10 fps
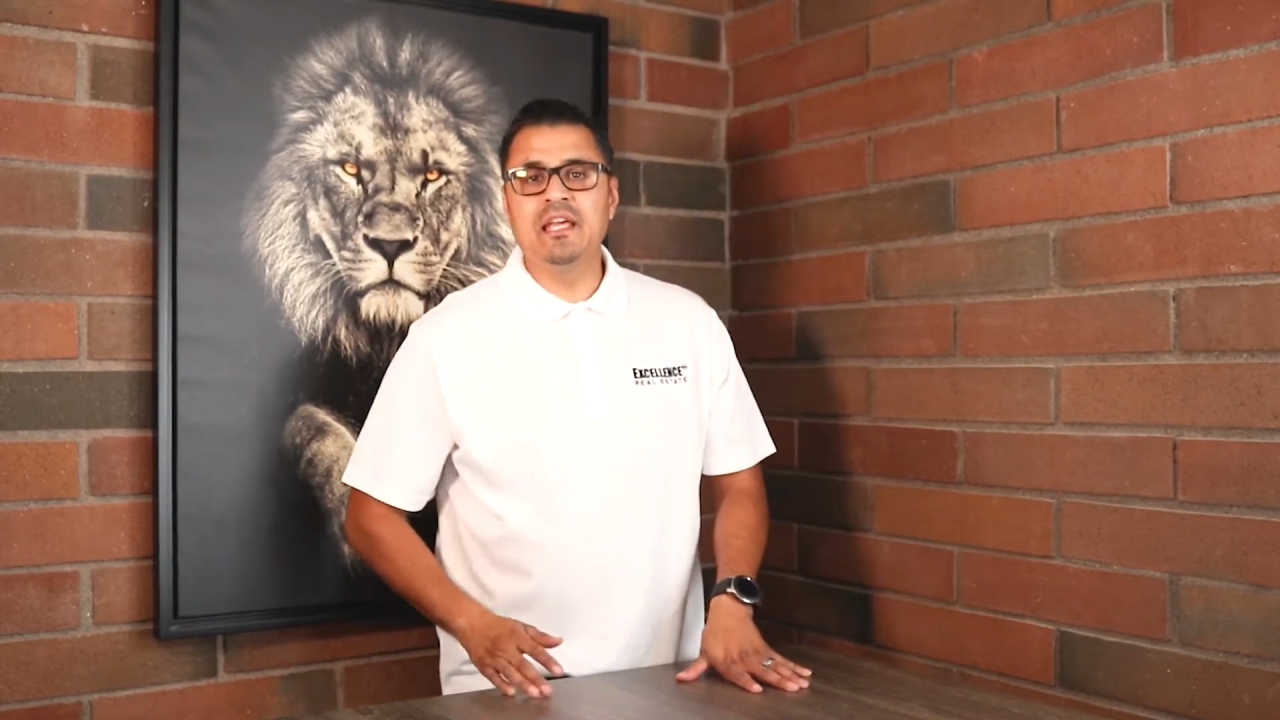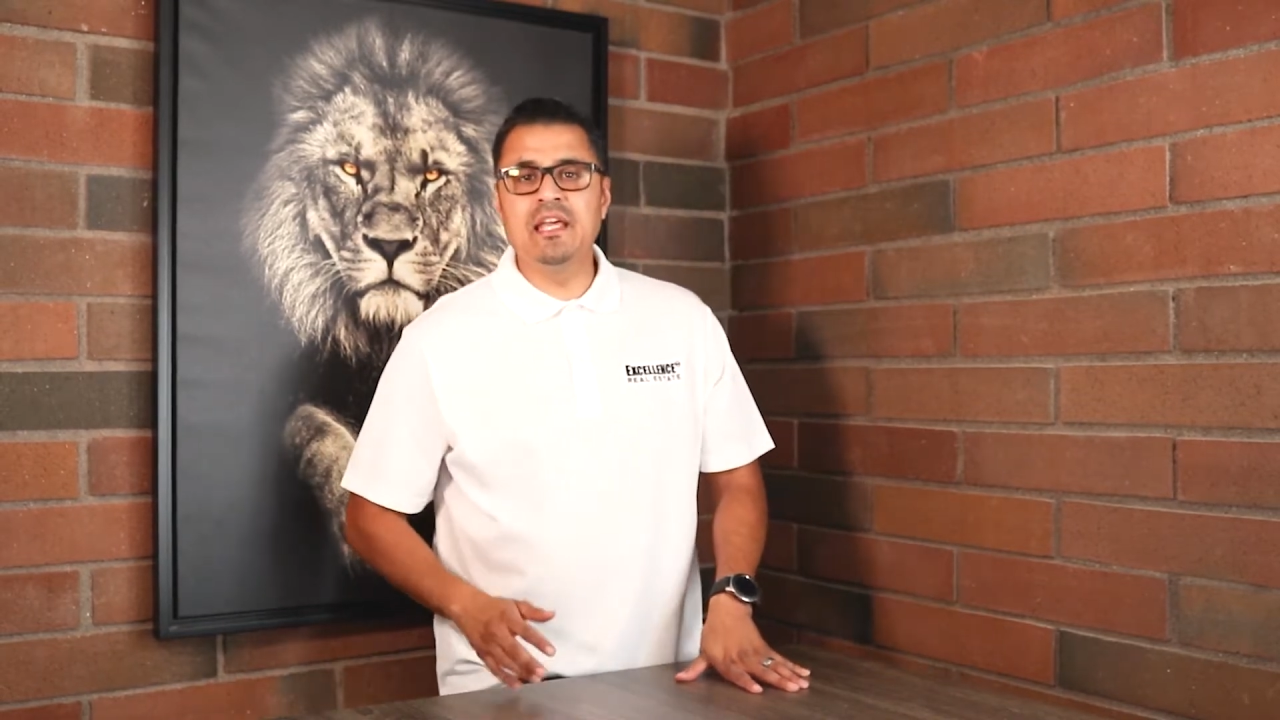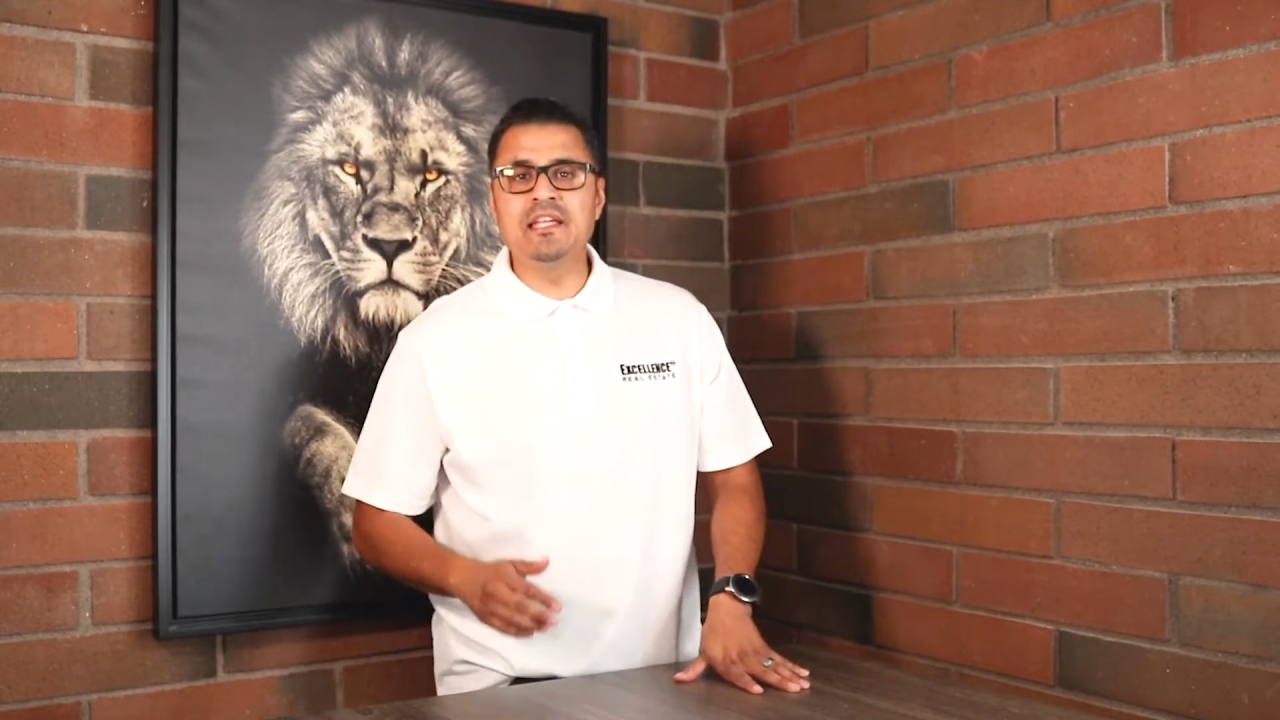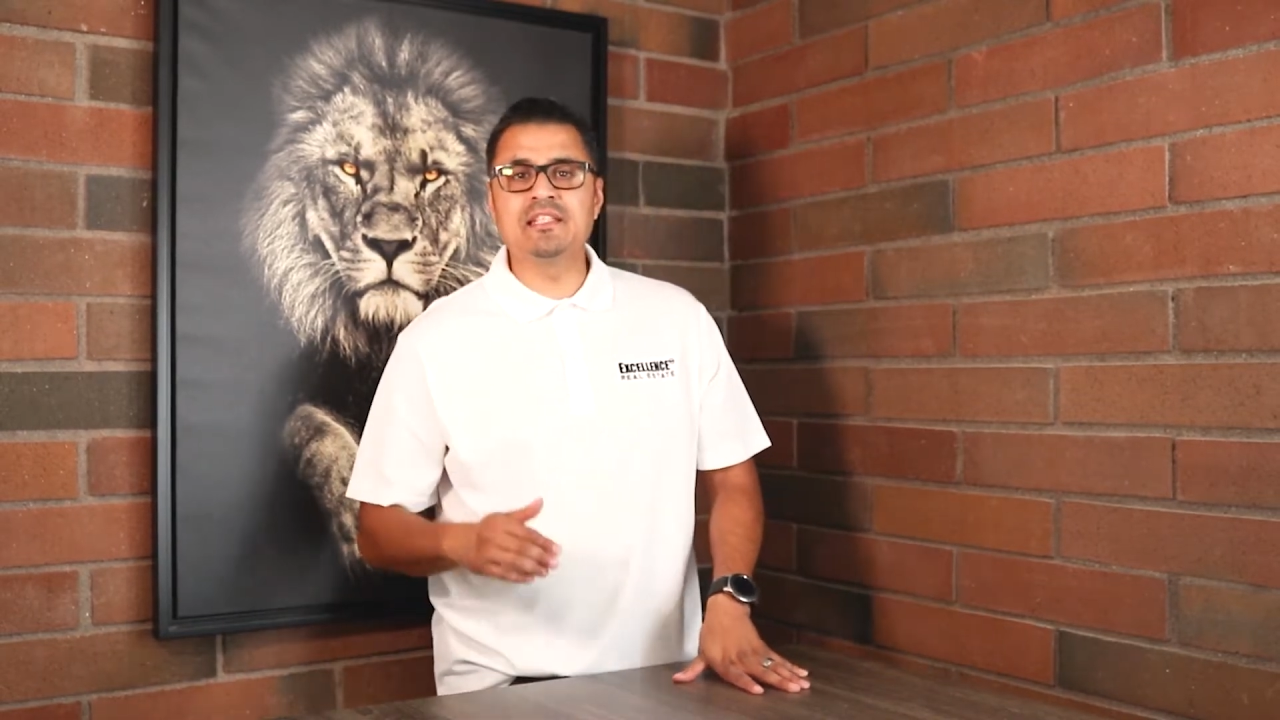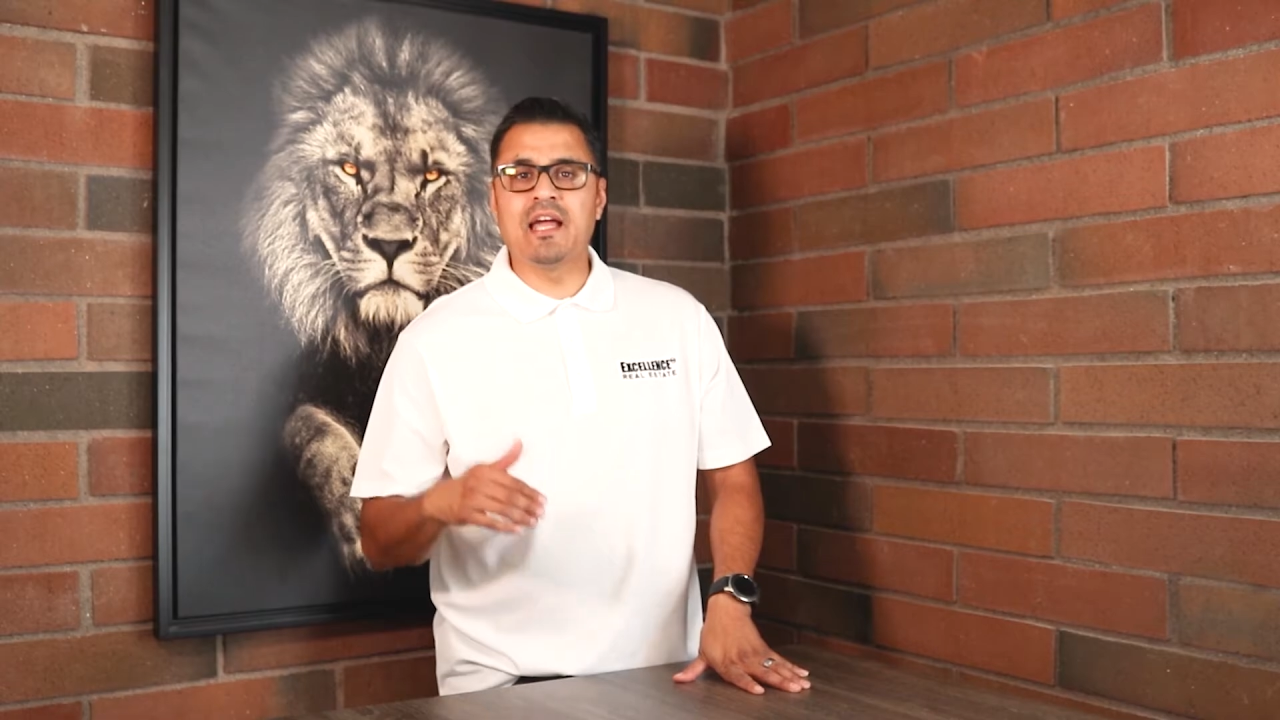
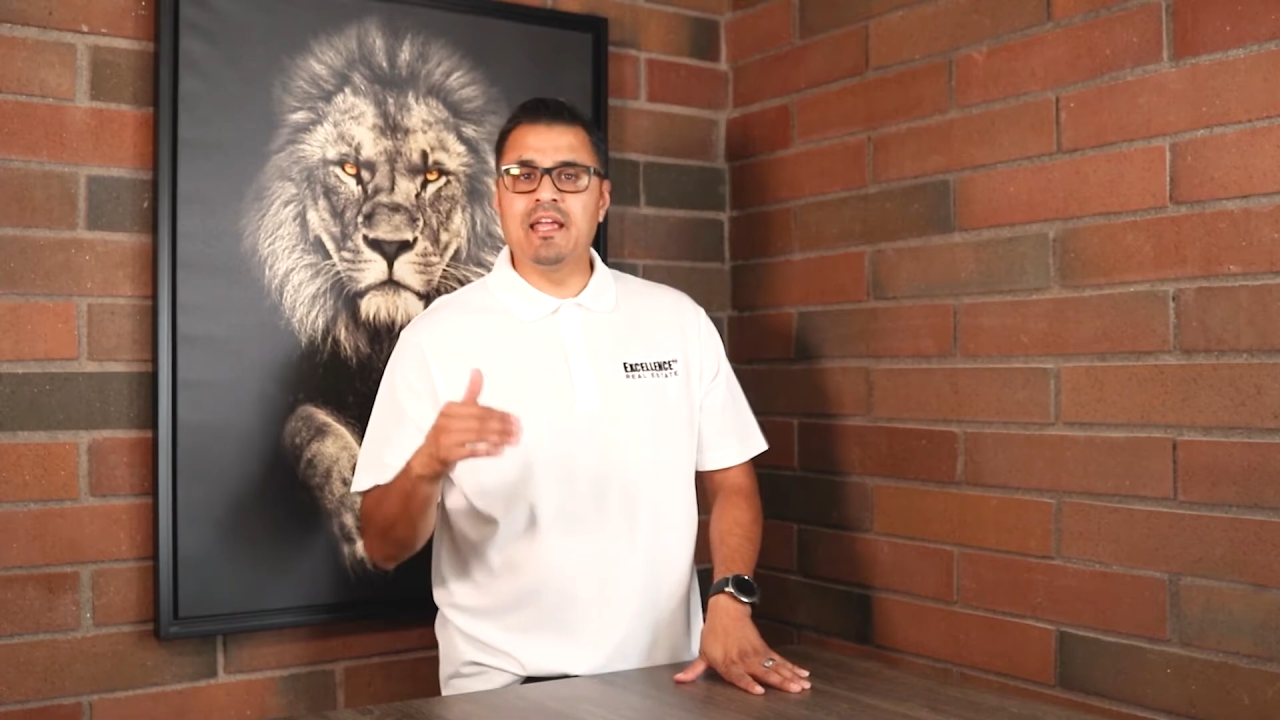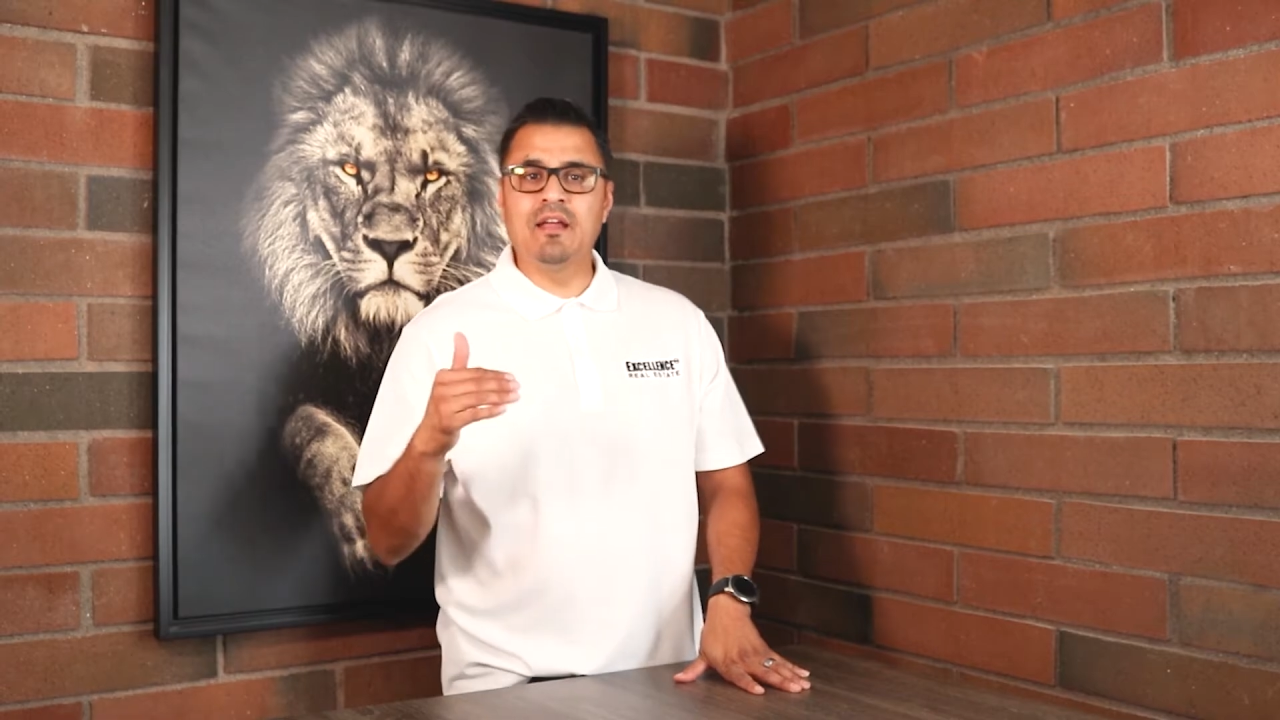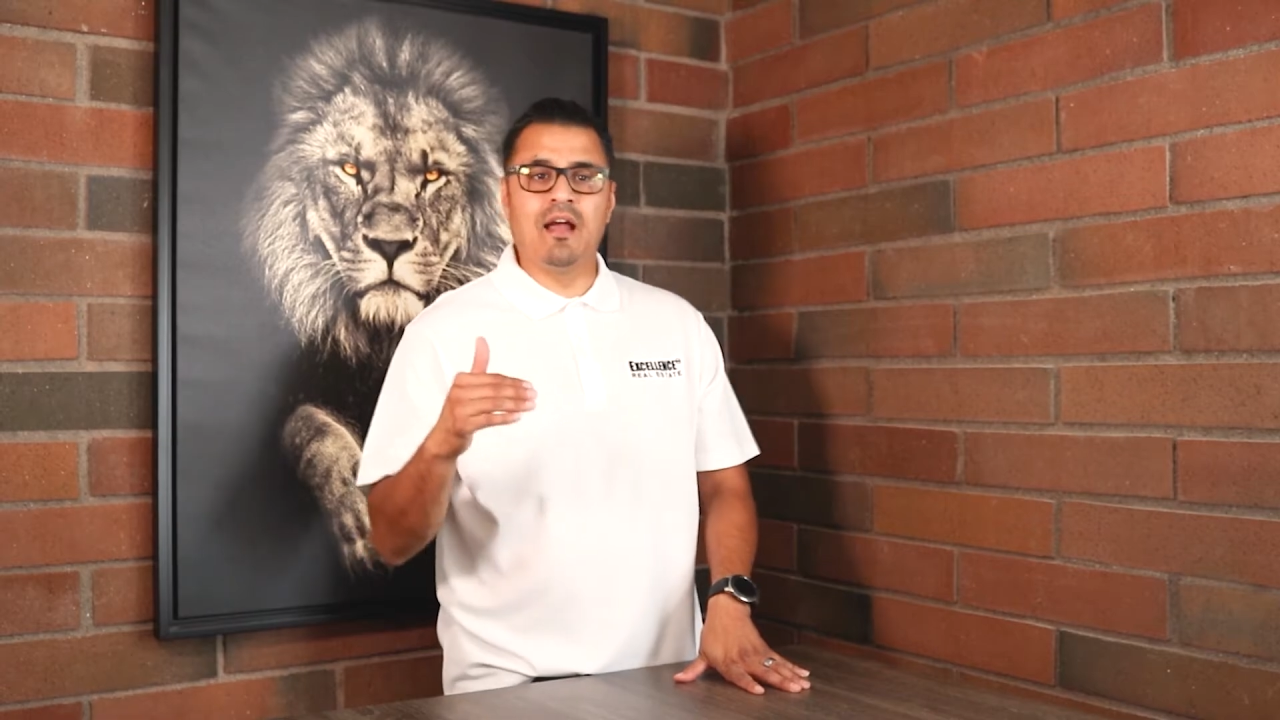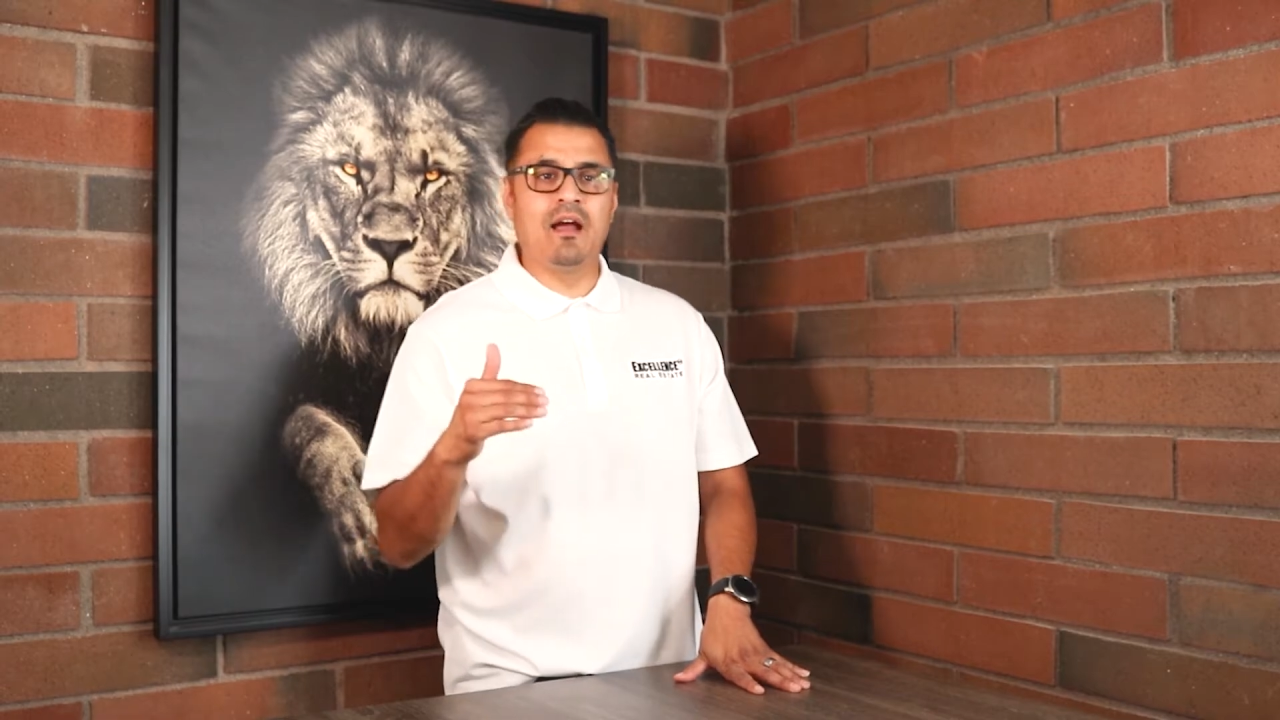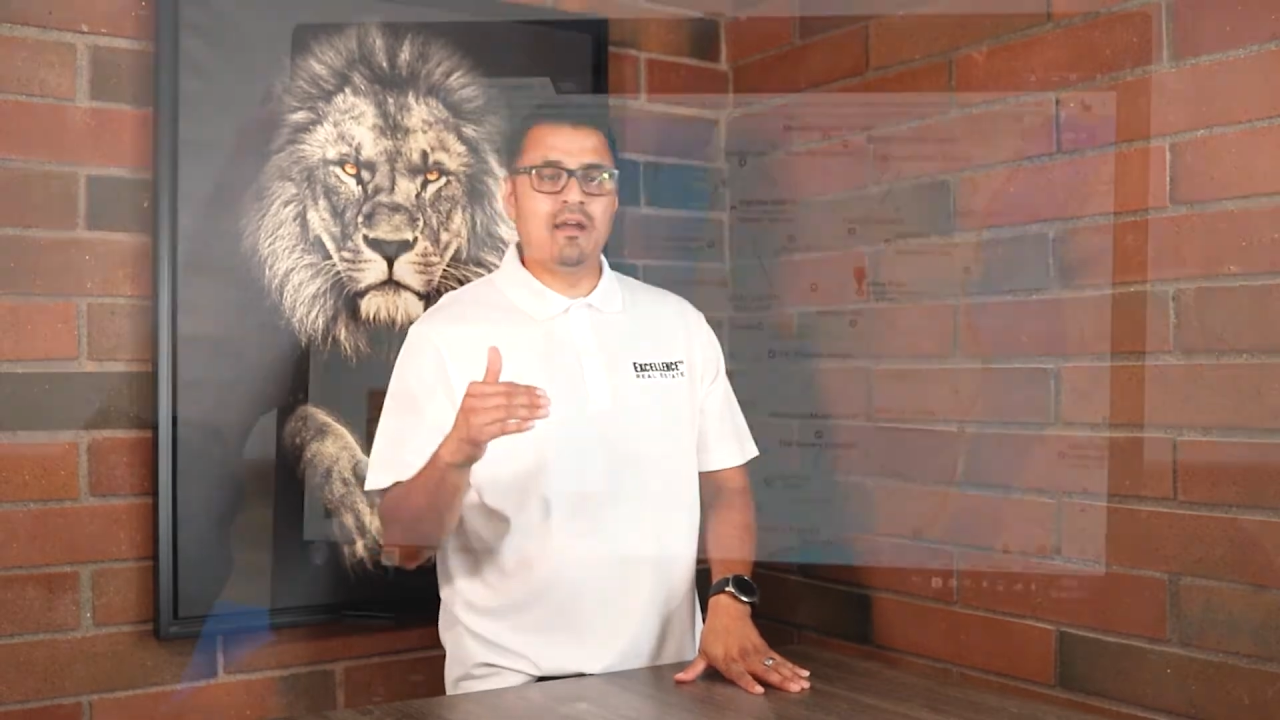is I